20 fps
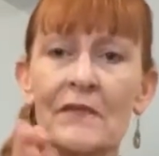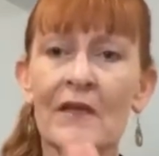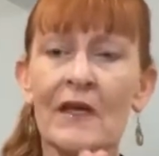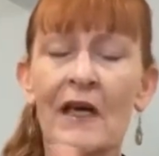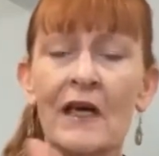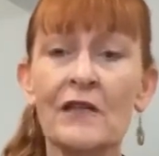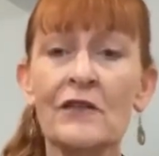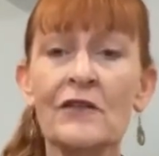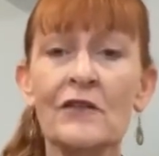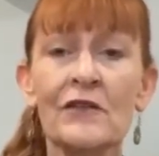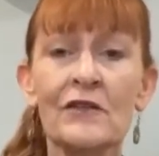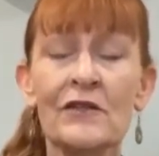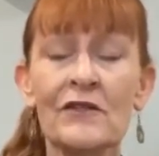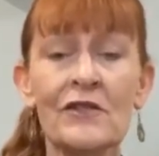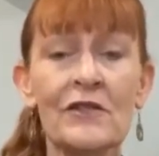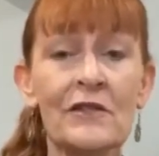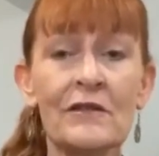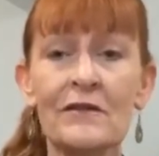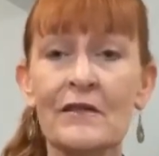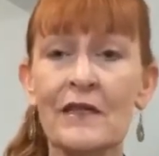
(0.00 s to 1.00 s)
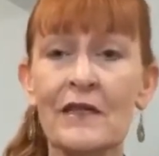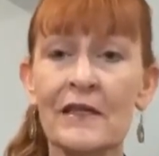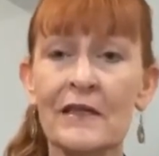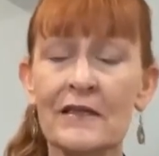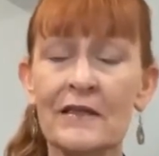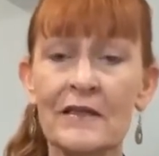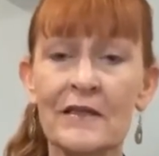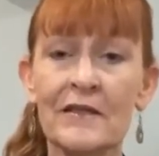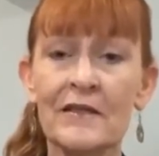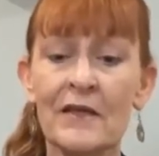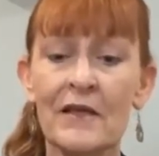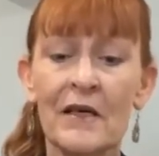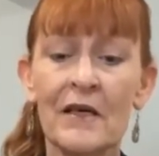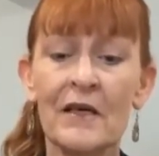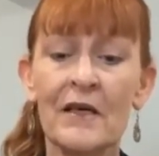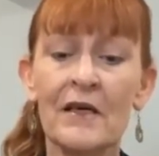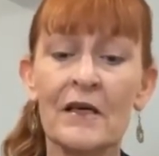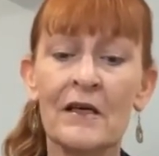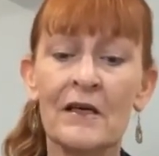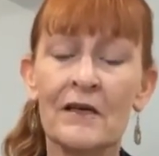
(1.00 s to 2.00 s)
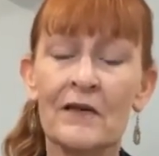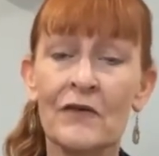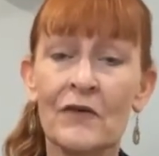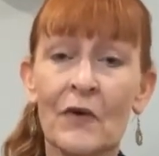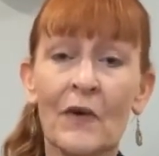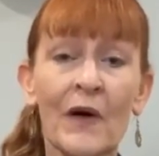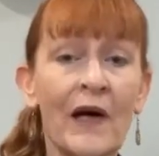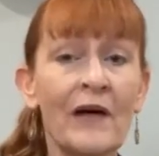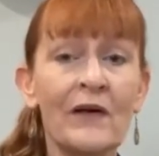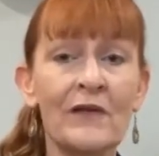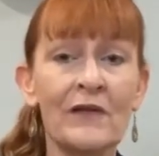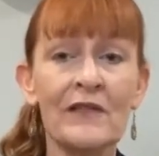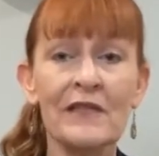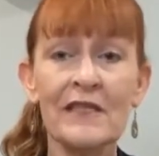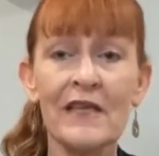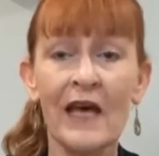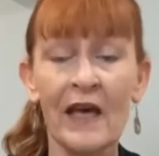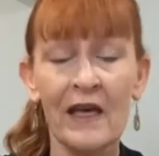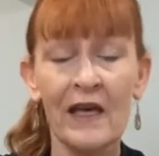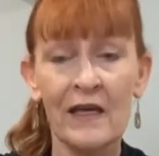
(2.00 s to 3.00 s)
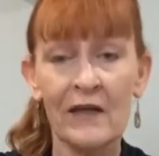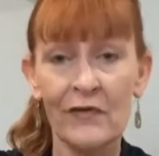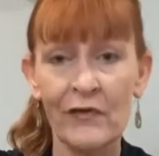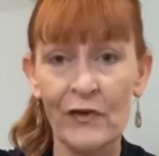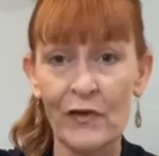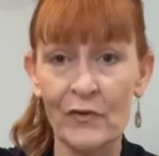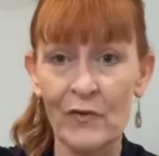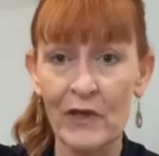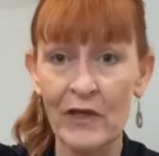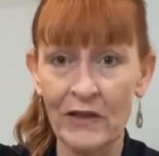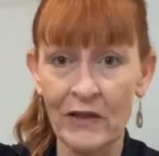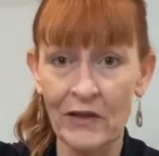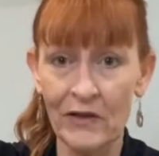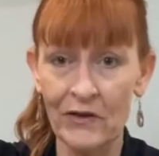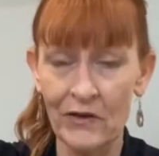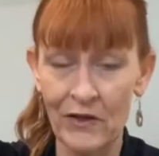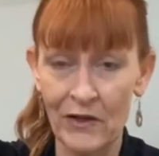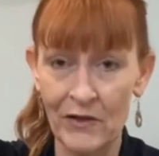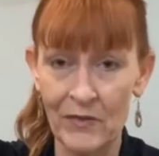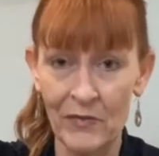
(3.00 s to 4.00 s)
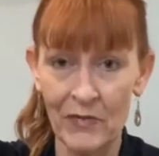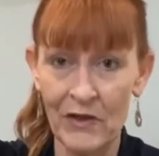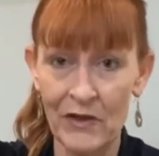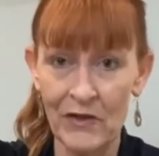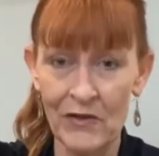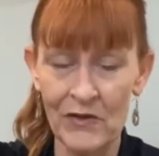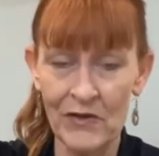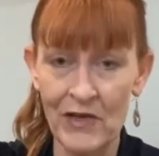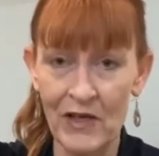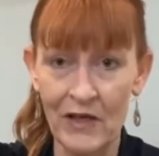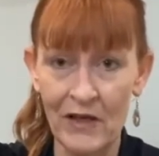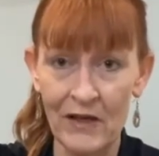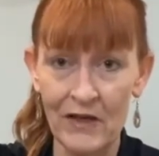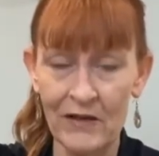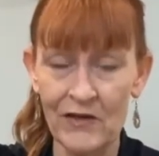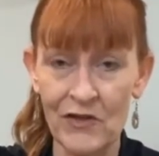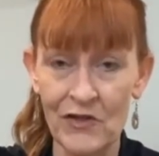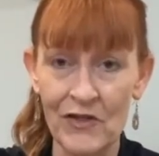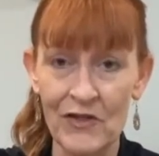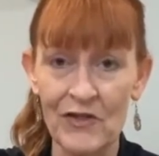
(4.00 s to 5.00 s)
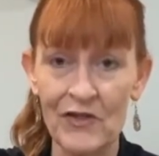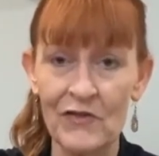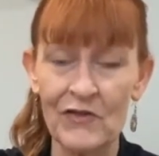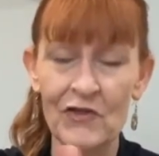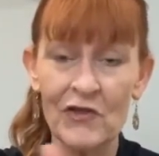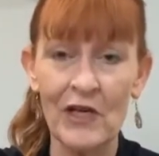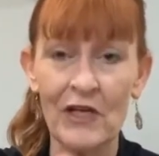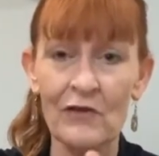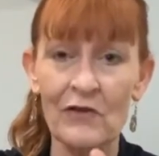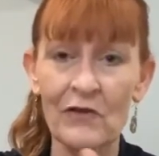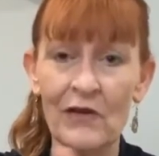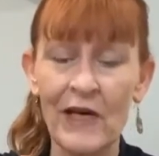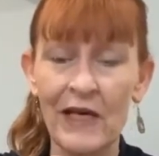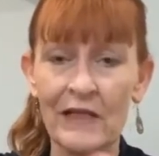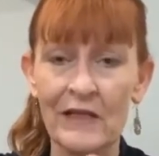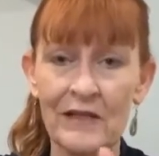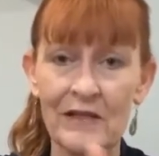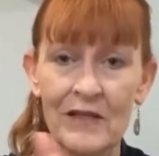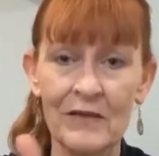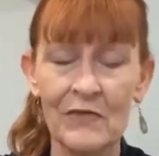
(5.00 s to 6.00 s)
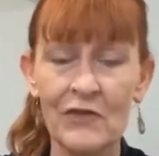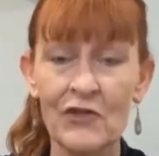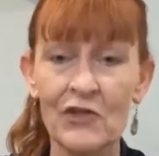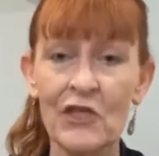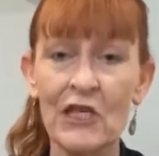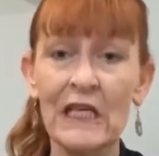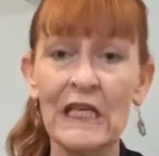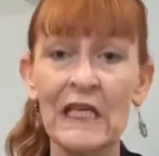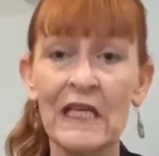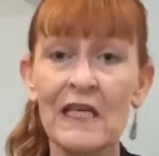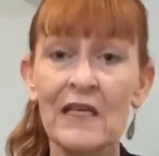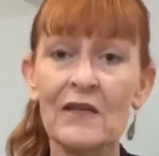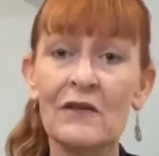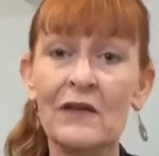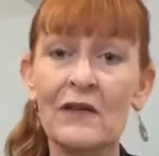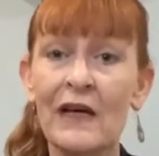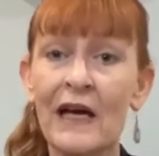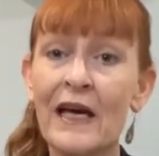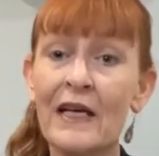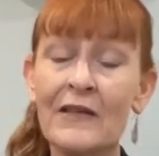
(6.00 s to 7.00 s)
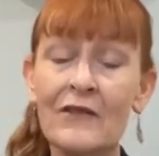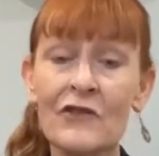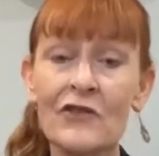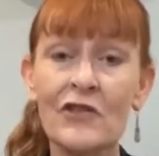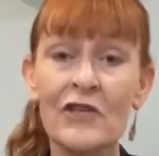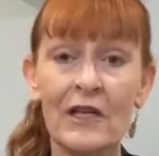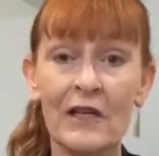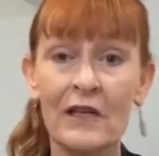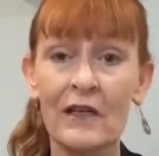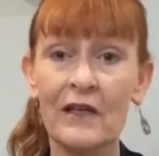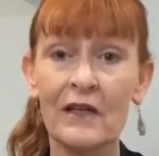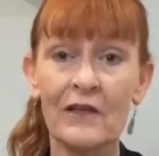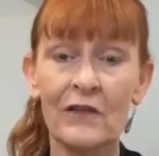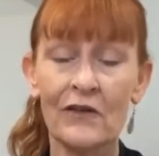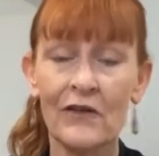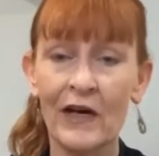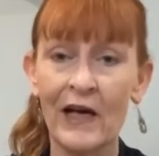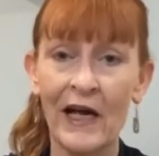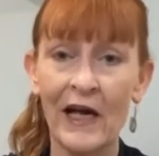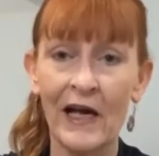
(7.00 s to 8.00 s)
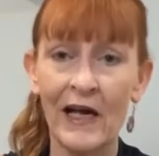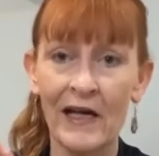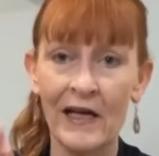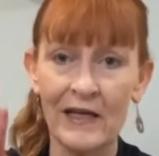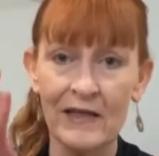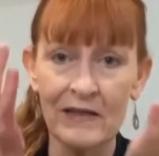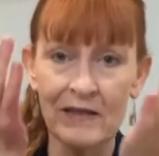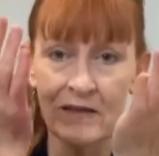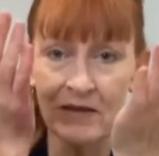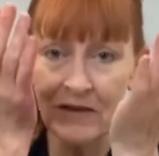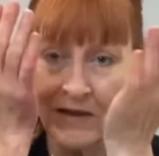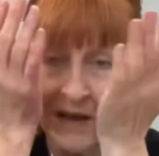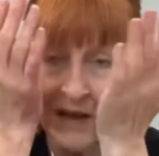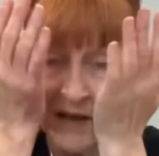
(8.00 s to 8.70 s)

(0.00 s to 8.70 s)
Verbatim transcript: And you can do this throughout the day. If you work on a computer, just generate some chi or energy in your hands,